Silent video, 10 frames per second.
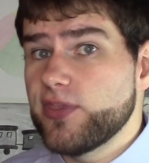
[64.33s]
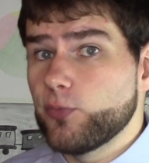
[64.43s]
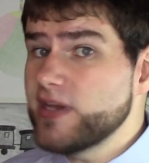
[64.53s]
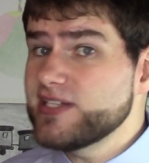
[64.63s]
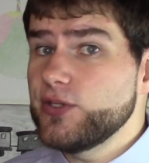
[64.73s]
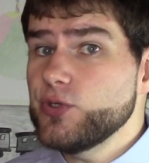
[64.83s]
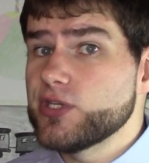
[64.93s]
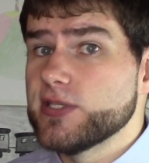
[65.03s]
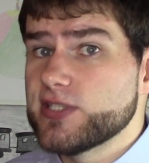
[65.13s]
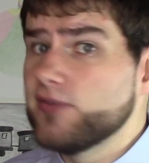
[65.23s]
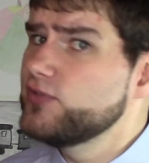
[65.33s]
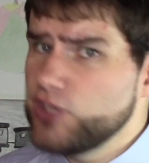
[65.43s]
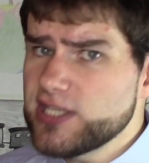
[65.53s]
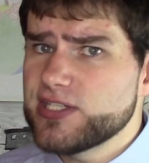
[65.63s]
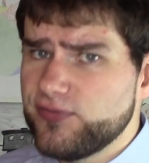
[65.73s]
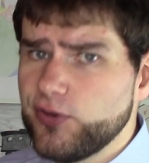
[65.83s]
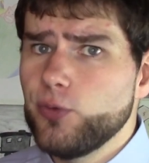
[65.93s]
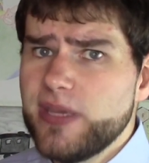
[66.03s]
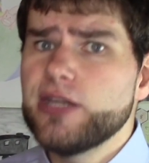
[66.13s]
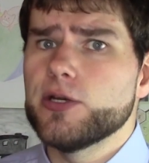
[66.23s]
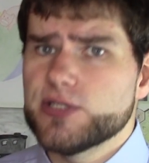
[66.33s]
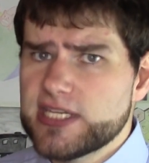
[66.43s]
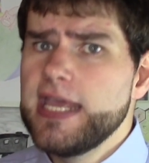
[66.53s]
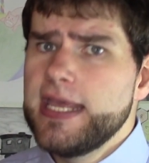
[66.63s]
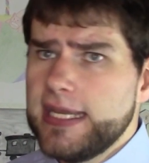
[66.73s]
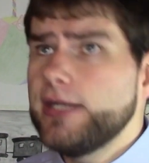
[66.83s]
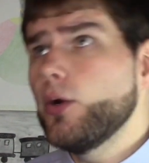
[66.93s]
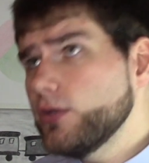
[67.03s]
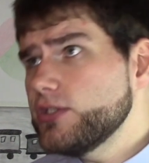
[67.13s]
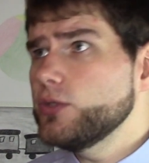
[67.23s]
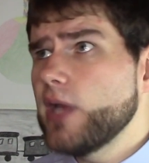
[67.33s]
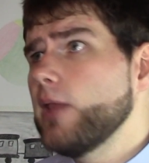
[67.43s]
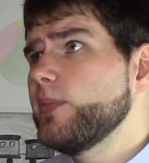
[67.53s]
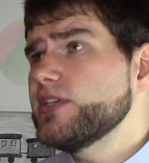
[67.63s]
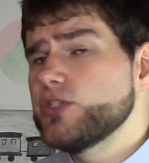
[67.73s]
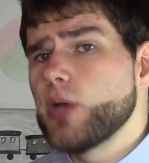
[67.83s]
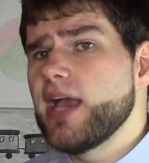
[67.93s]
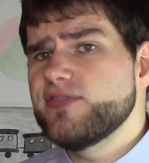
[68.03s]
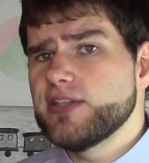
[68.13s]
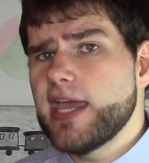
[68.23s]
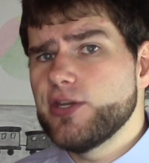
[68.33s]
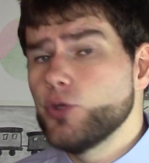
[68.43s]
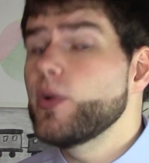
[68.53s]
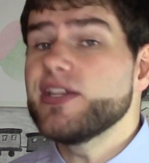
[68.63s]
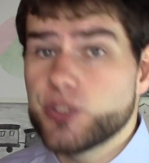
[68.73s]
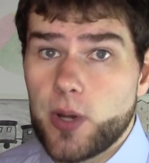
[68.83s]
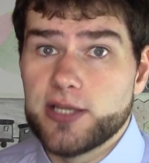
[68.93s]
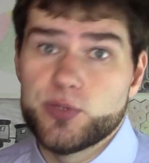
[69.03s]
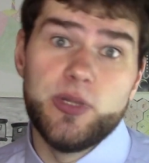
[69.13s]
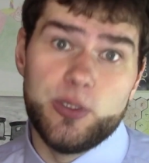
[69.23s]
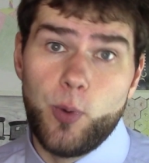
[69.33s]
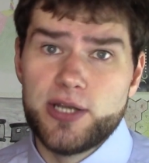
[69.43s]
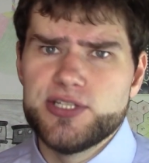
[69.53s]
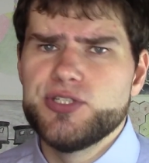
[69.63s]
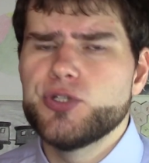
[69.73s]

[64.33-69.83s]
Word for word: with resolutions of just a few meters, in order to help us drive to that new restaurant we wanted to